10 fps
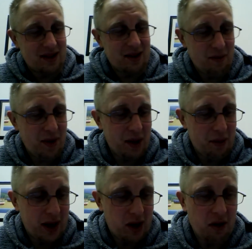
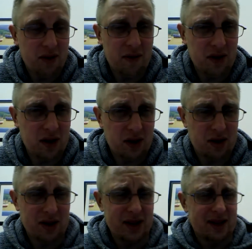make Kovalev
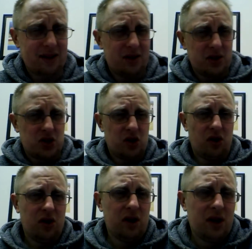a little
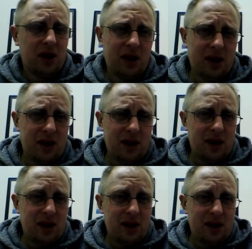unsure
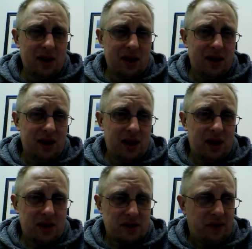
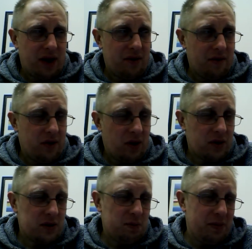as the fight
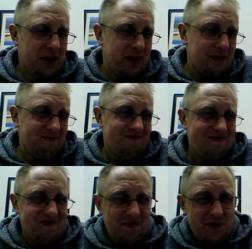unfolds. But
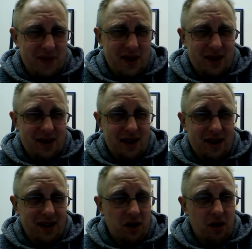I
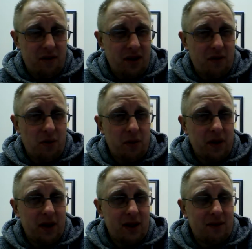think Kovalev will
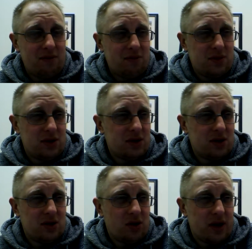be
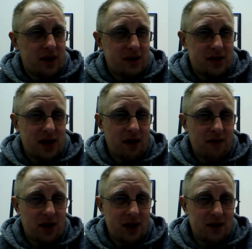looking to set a
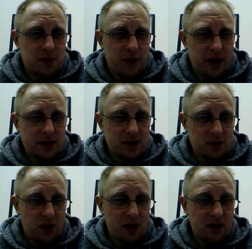relentless pace as
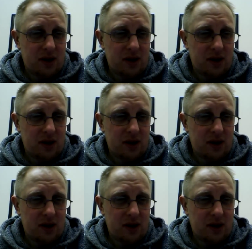well,